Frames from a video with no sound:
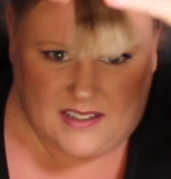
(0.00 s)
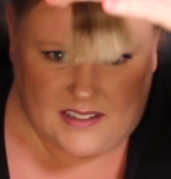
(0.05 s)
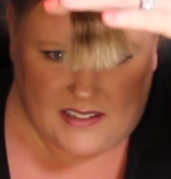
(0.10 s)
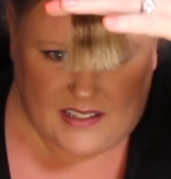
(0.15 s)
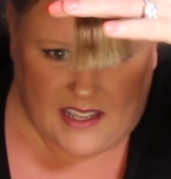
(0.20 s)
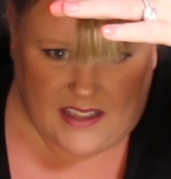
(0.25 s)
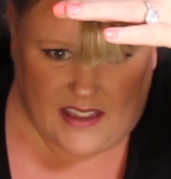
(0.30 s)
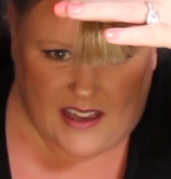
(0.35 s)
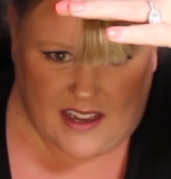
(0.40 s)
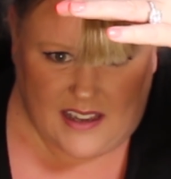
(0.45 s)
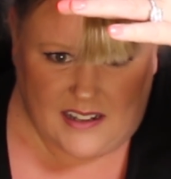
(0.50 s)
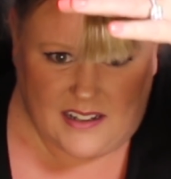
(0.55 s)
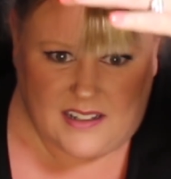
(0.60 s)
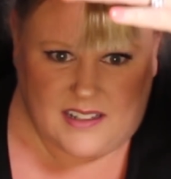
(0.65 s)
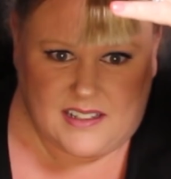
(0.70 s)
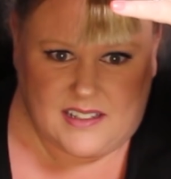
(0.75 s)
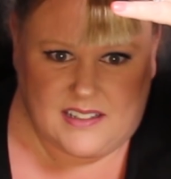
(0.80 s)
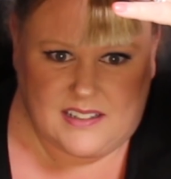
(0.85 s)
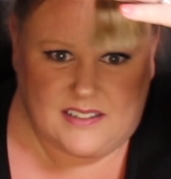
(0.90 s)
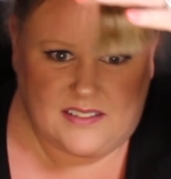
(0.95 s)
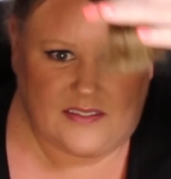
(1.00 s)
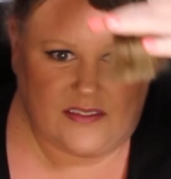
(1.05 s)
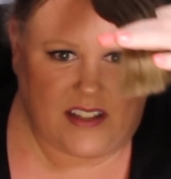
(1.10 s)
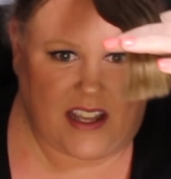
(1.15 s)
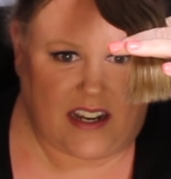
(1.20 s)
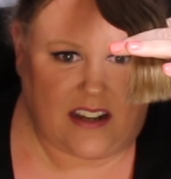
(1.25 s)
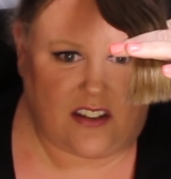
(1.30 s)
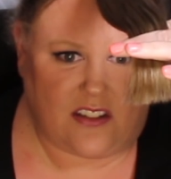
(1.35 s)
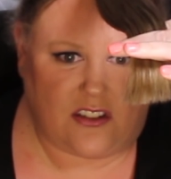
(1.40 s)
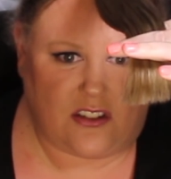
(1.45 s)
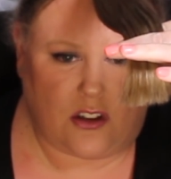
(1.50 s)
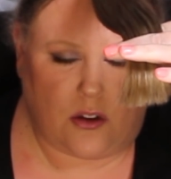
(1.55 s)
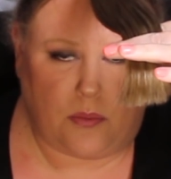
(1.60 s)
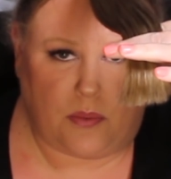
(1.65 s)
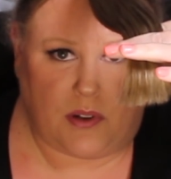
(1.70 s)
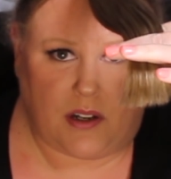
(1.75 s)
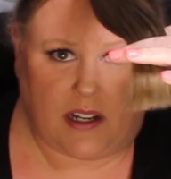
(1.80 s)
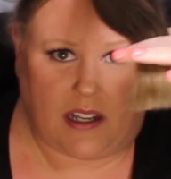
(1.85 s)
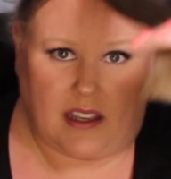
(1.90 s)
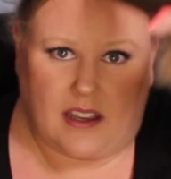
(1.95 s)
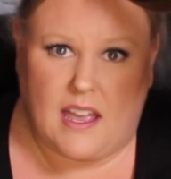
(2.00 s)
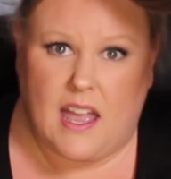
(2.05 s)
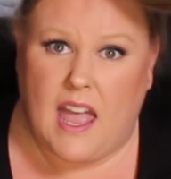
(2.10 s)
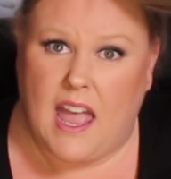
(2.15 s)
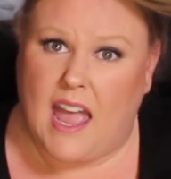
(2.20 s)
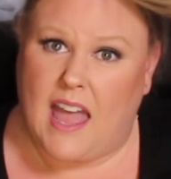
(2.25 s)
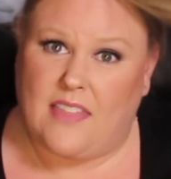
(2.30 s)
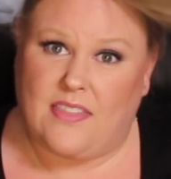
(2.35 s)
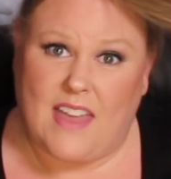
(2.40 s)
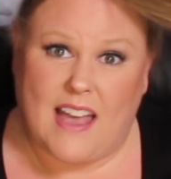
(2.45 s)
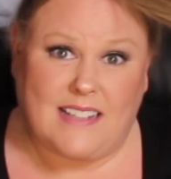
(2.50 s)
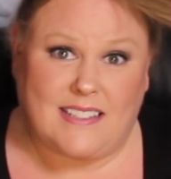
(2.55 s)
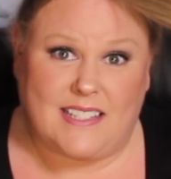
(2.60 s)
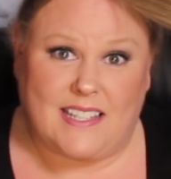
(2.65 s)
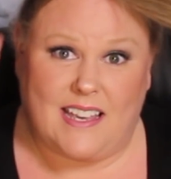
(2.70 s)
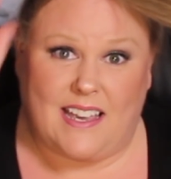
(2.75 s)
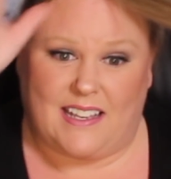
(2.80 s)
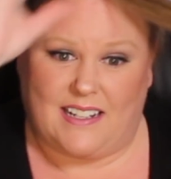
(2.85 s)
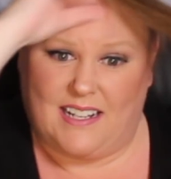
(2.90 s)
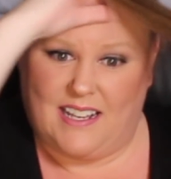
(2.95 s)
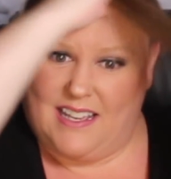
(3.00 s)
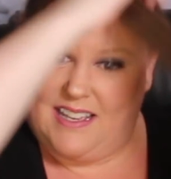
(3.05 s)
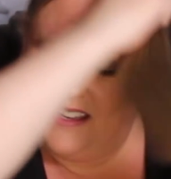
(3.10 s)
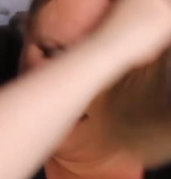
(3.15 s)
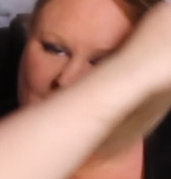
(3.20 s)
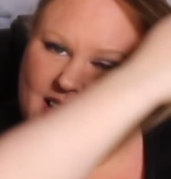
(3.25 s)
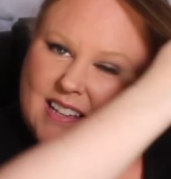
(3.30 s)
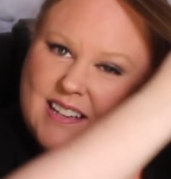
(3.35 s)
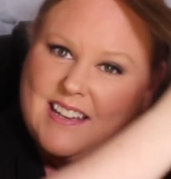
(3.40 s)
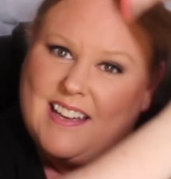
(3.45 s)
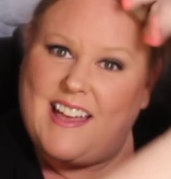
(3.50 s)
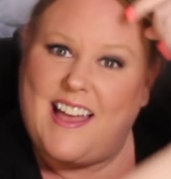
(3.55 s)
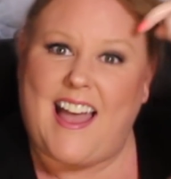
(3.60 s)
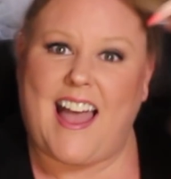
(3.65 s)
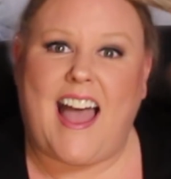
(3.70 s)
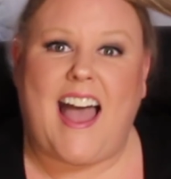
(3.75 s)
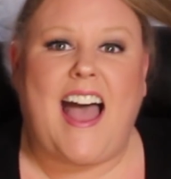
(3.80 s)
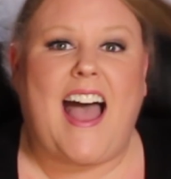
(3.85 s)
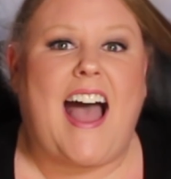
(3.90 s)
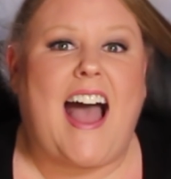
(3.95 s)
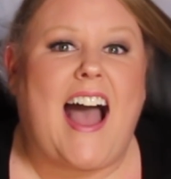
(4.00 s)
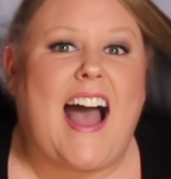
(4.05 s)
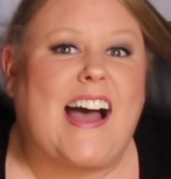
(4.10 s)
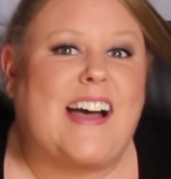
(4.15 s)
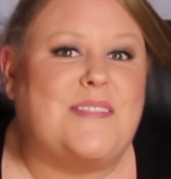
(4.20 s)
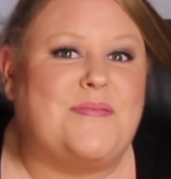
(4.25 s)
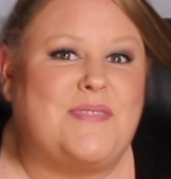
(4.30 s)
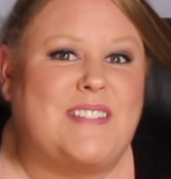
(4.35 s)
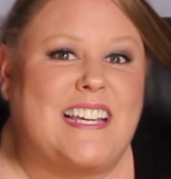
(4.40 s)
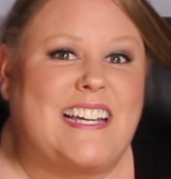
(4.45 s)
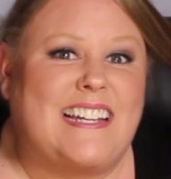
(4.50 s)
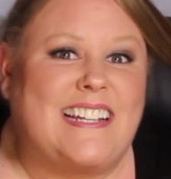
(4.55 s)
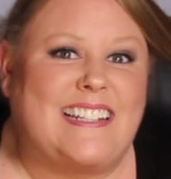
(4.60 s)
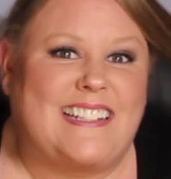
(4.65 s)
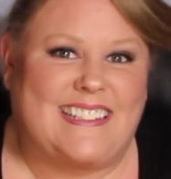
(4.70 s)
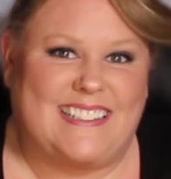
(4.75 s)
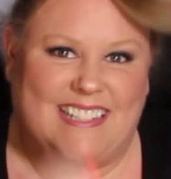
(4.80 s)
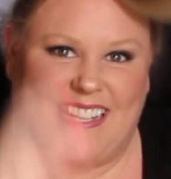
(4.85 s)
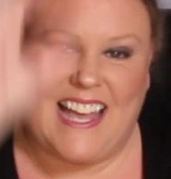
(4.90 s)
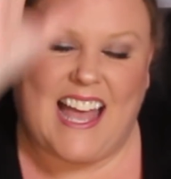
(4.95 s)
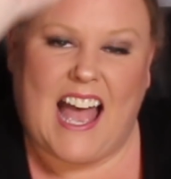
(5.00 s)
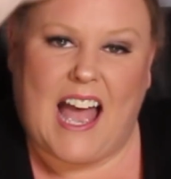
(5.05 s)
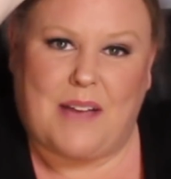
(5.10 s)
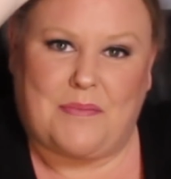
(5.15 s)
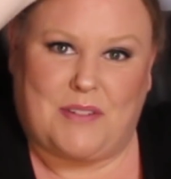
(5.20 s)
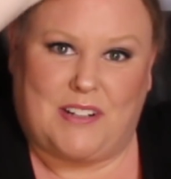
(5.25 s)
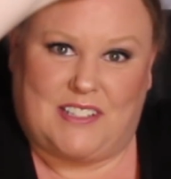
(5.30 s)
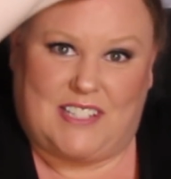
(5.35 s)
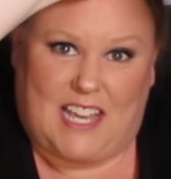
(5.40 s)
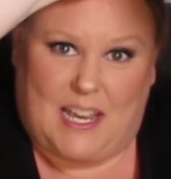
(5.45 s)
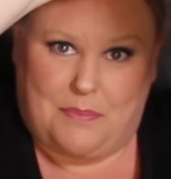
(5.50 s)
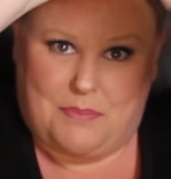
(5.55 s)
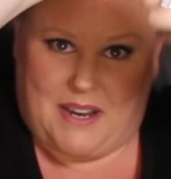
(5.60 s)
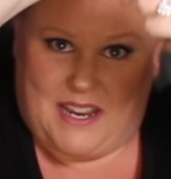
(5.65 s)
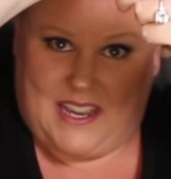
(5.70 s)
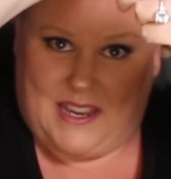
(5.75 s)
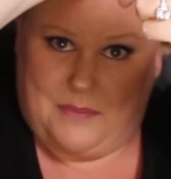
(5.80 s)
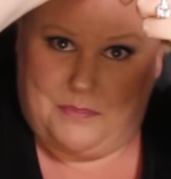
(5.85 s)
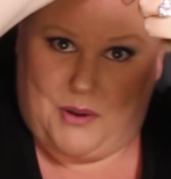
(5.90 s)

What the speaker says: See that? That is so pretty. And that's it. I'm done. I'm going to take my